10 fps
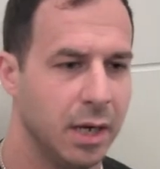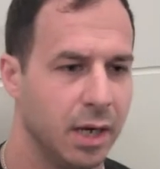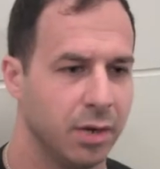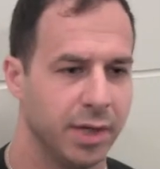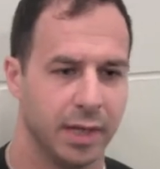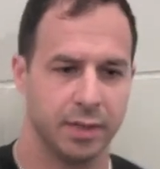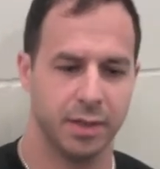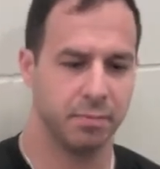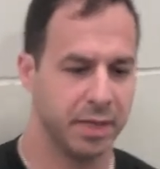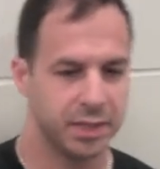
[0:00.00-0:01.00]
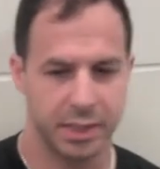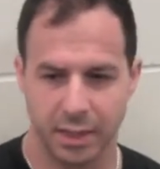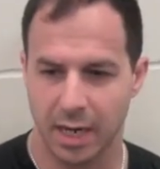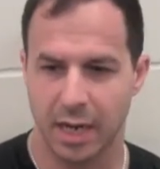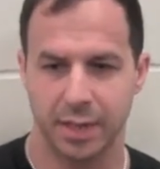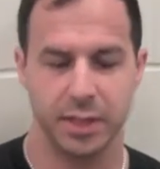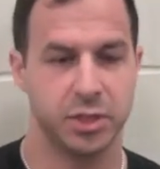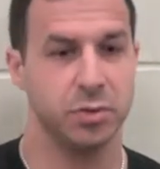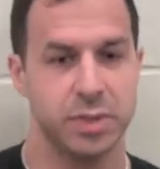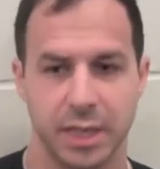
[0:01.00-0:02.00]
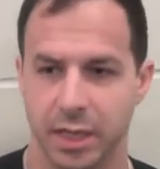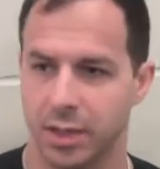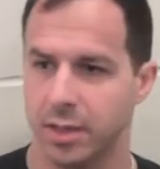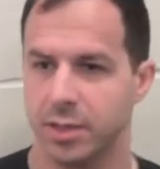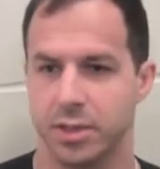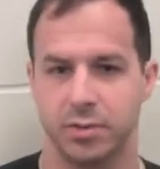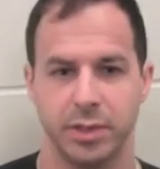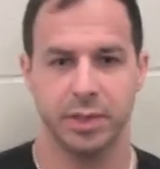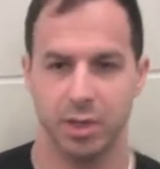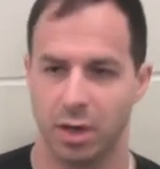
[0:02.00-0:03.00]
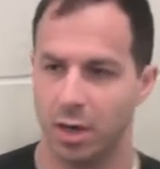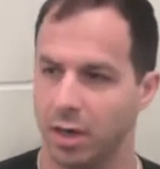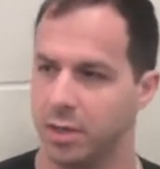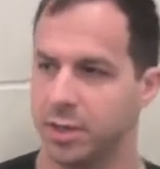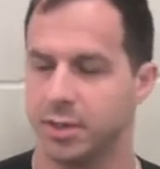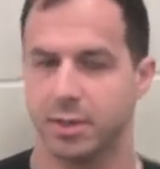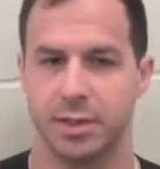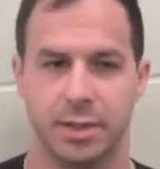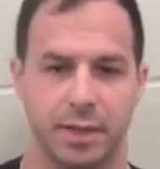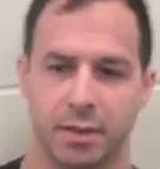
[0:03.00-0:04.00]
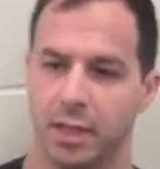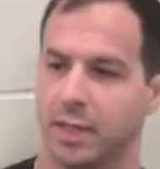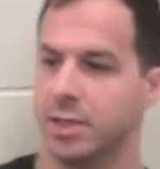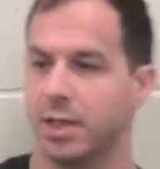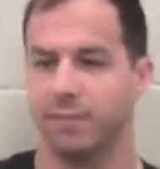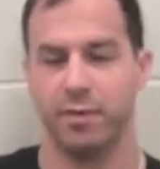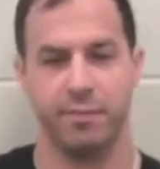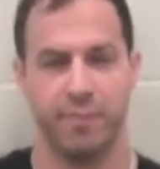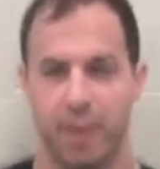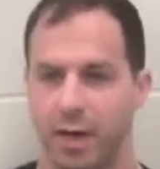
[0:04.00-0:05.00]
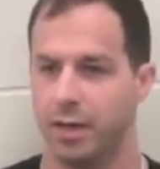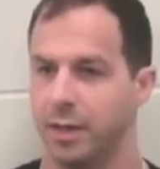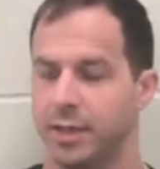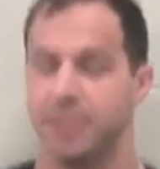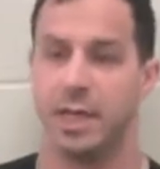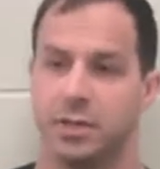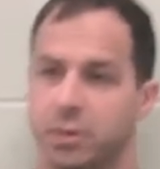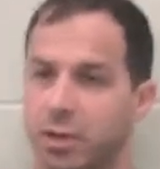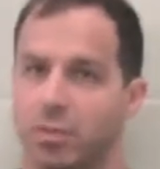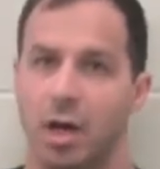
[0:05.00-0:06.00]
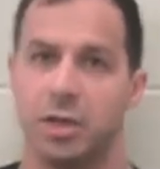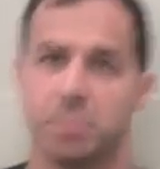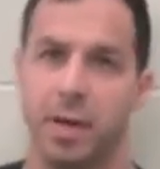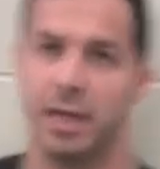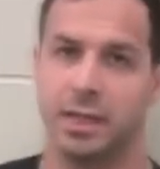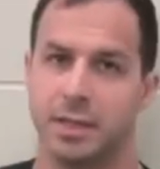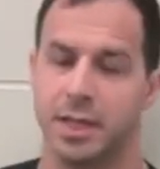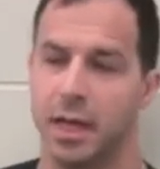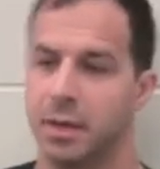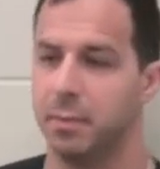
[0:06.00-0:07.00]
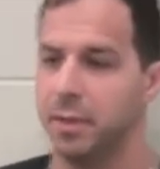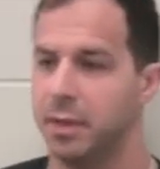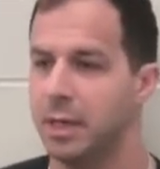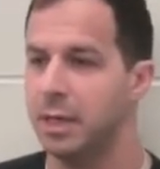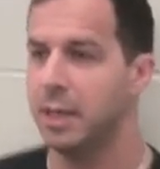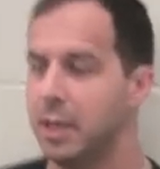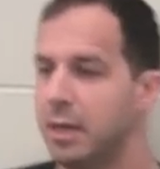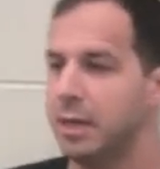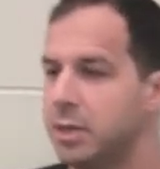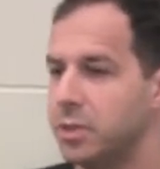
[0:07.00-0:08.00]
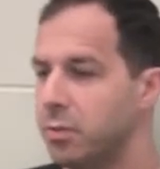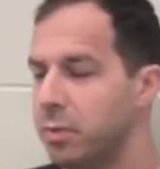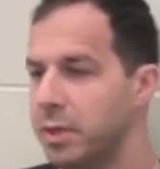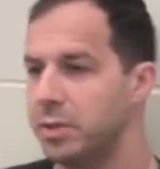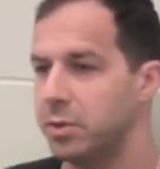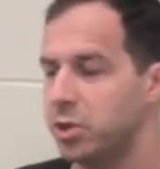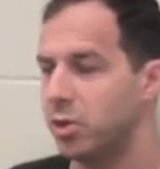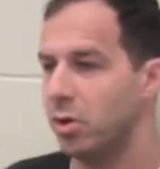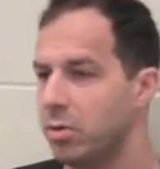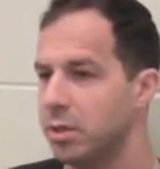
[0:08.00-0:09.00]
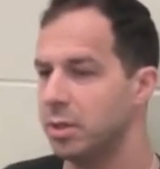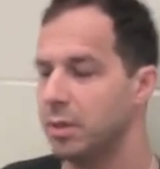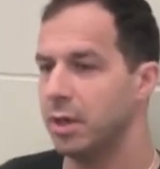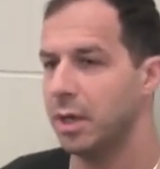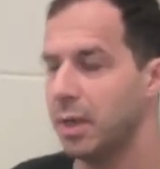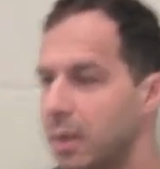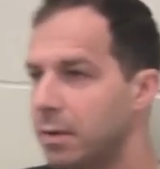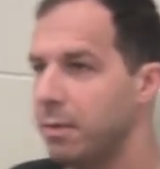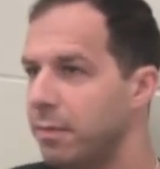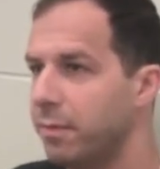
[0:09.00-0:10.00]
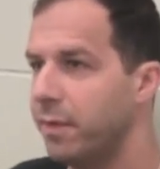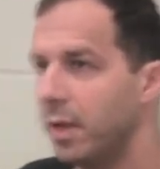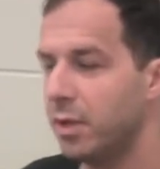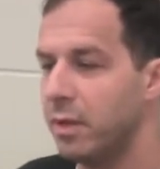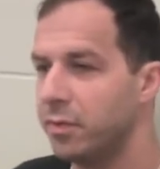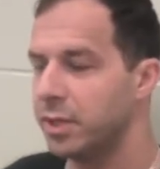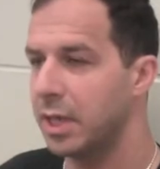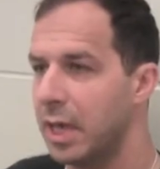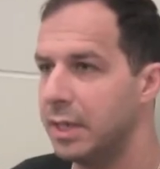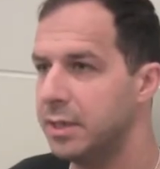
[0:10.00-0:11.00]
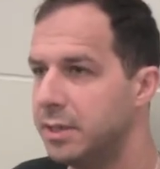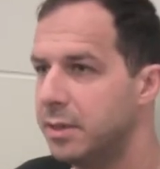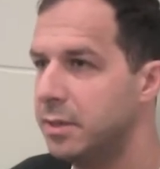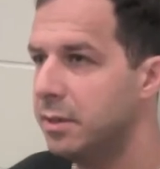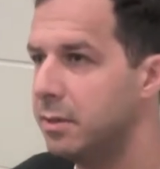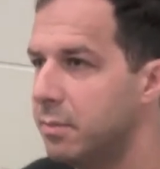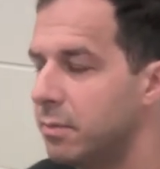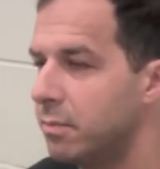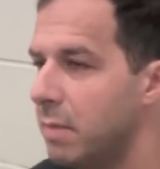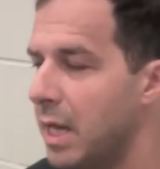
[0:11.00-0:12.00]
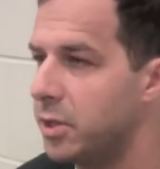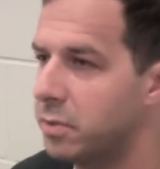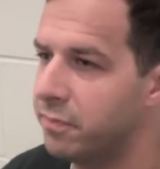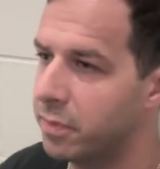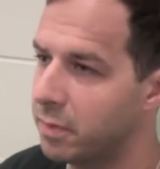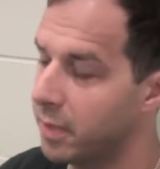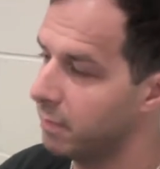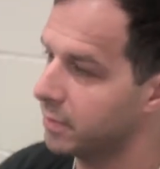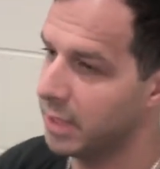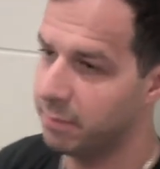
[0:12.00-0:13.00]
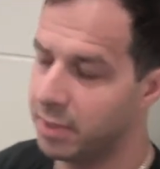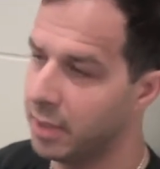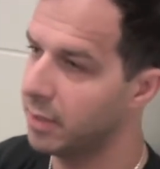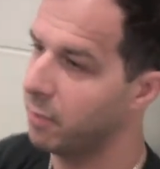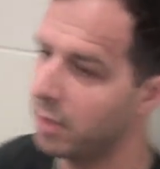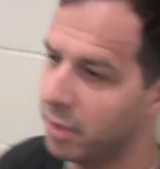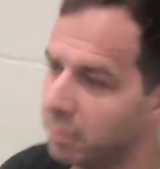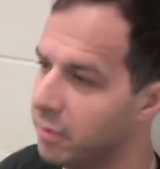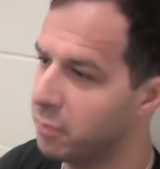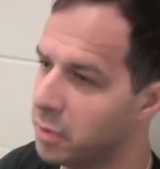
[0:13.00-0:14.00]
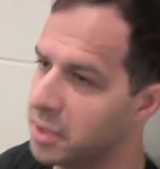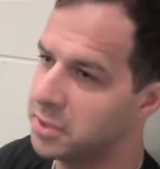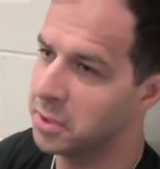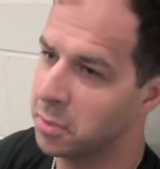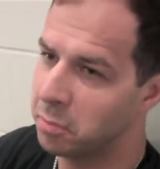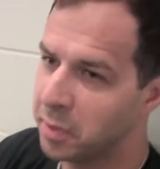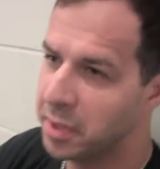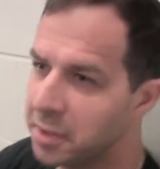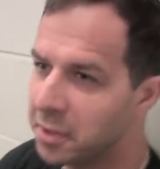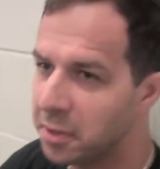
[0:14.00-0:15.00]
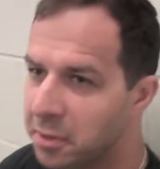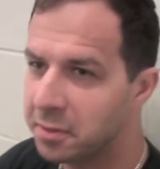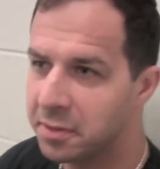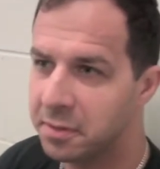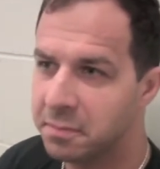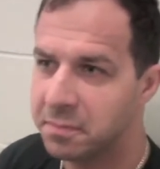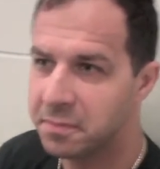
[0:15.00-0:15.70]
They had the mixing guy. They had 2 singers, 3 guitars. They lit stuff on fire, and these guys were a garage band at the time. And so we went to a show and fell in love with the guys. Managed them the same thing. They wound up living with us a little bit, you know, and